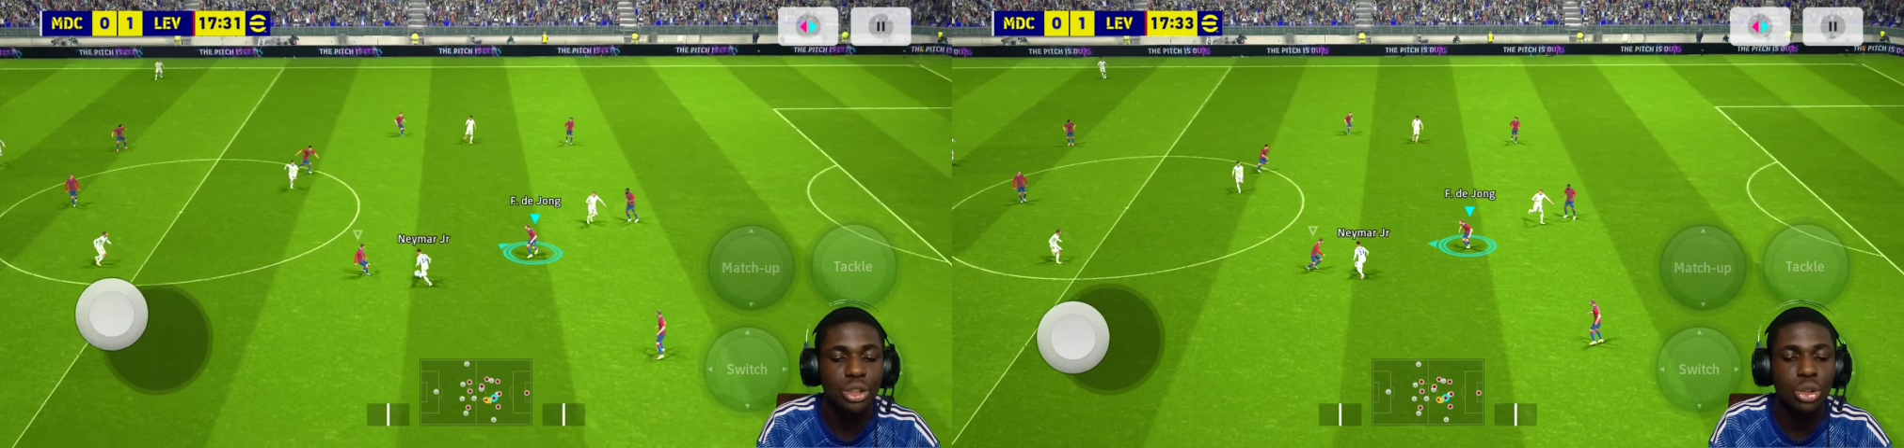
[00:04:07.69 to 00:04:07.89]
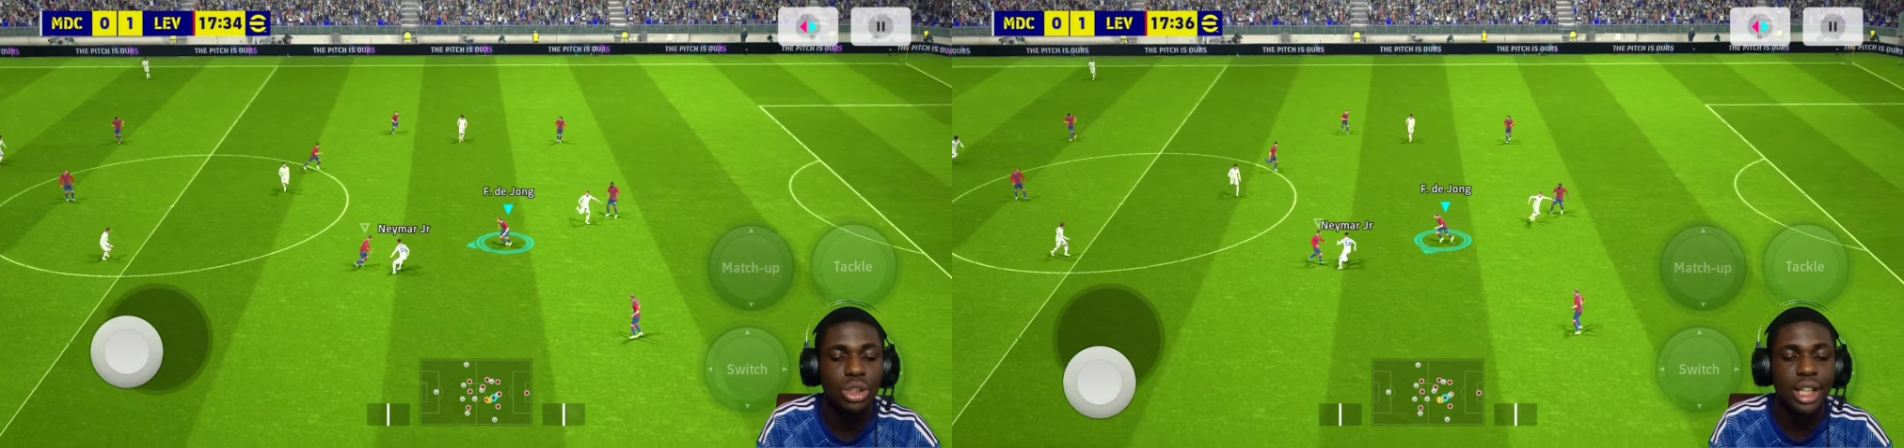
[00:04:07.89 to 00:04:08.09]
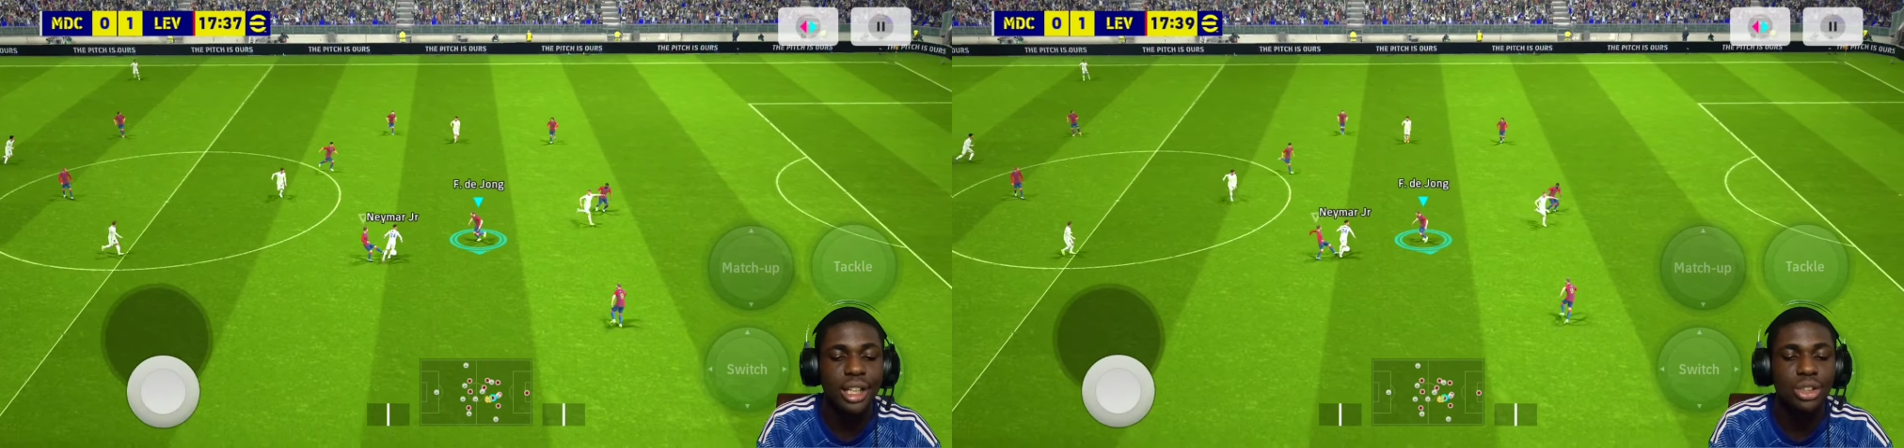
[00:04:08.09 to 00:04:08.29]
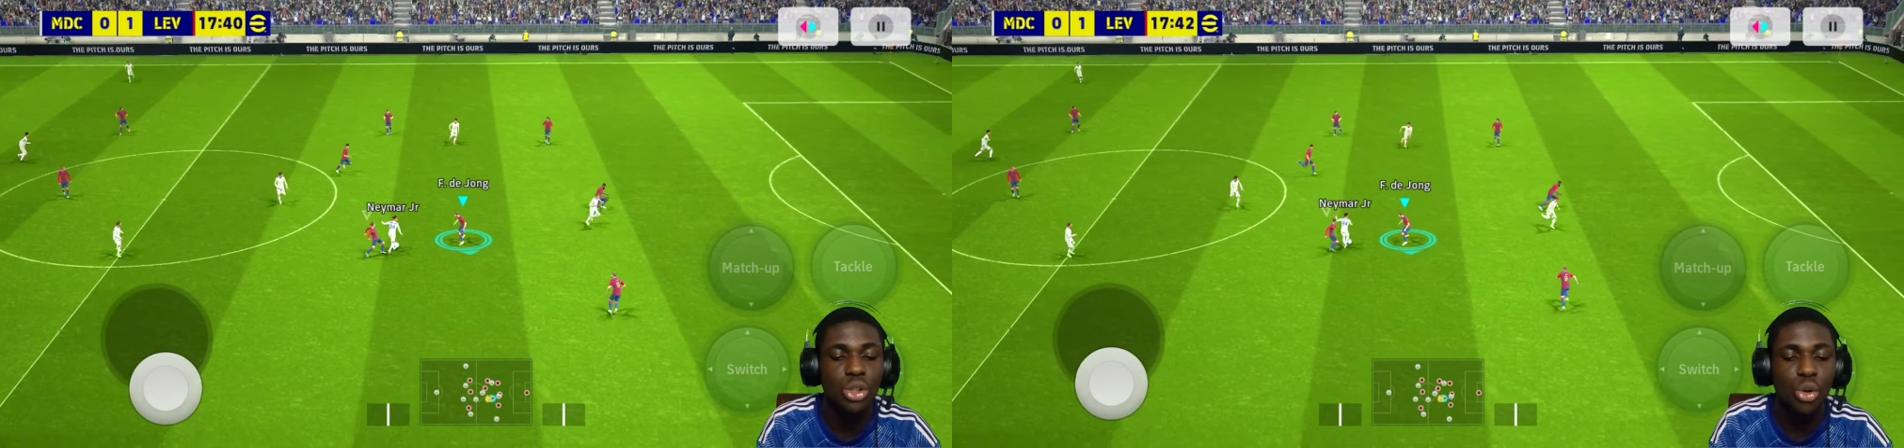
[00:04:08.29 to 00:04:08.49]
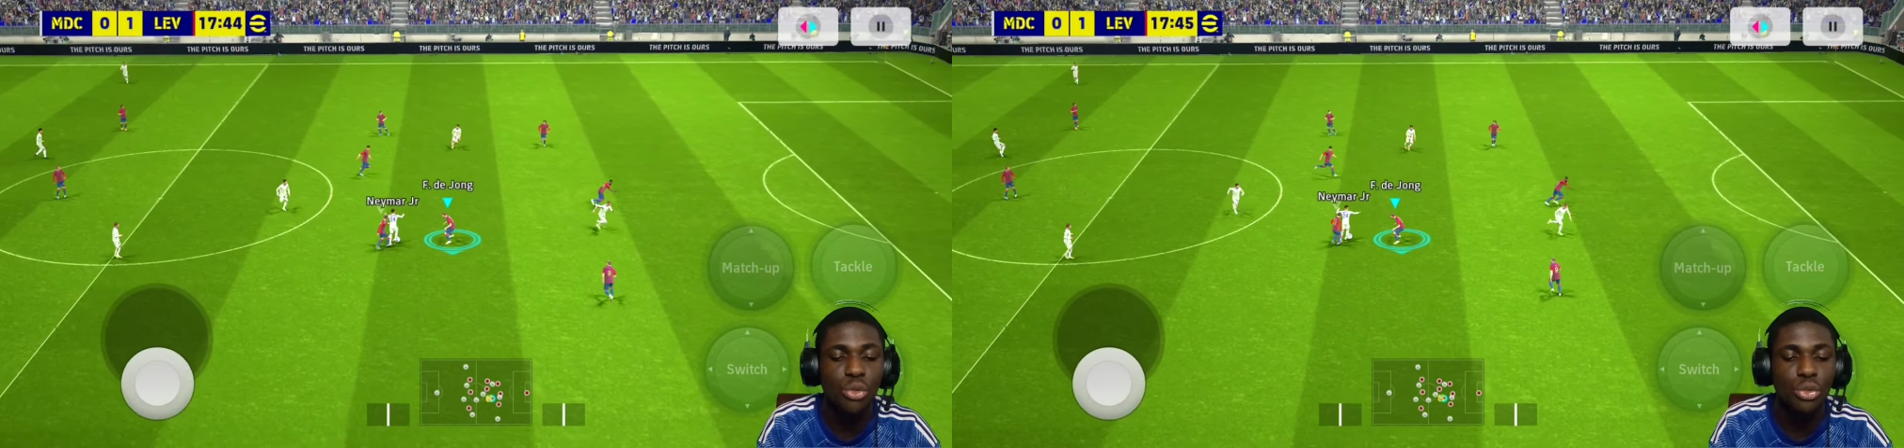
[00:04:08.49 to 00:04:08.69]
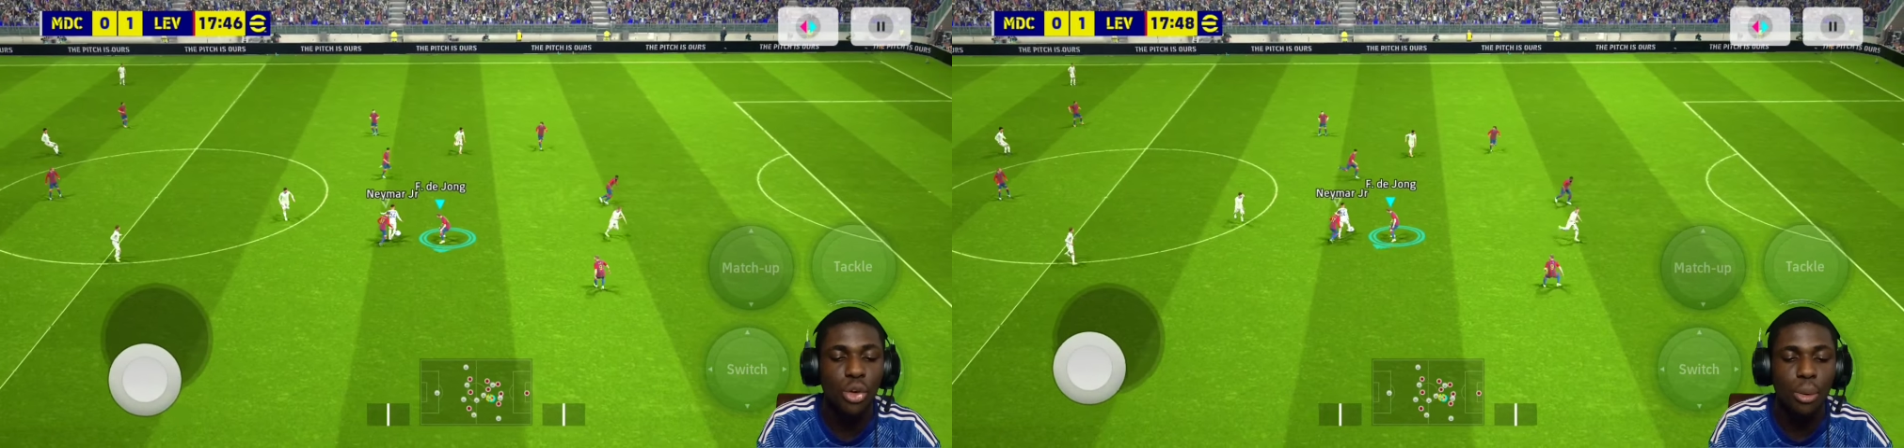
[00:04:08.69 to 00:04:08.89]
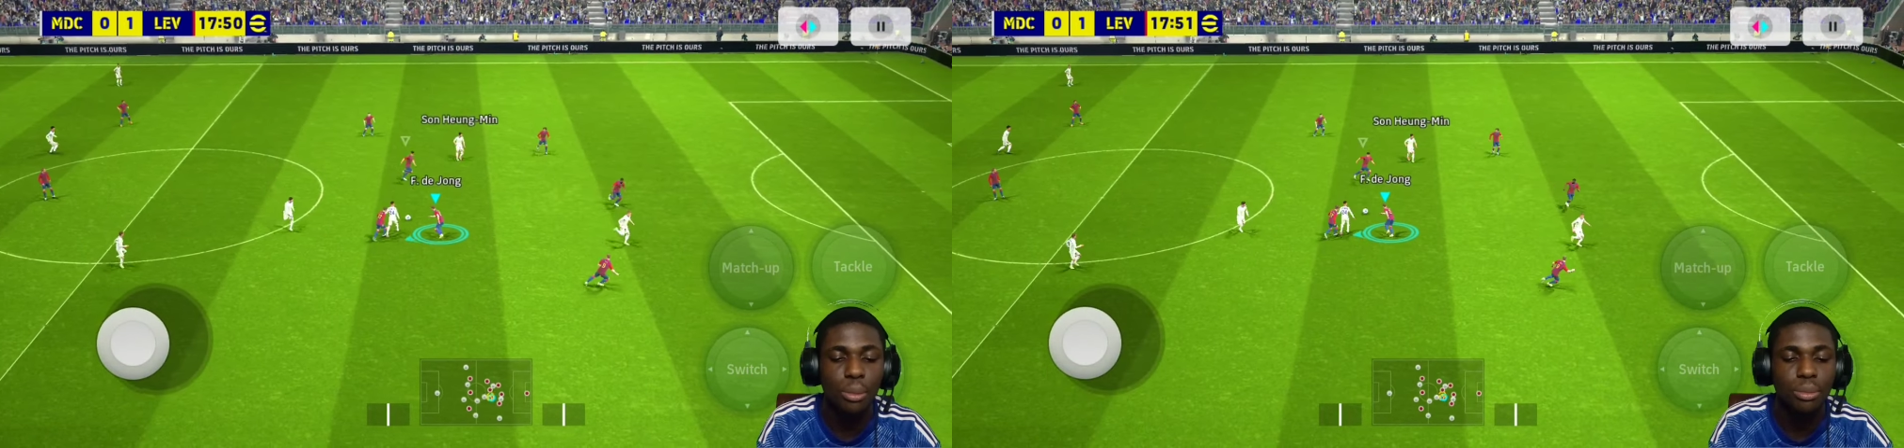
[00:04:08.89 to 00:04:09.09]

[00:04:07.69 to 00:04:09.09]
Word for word: a great goal from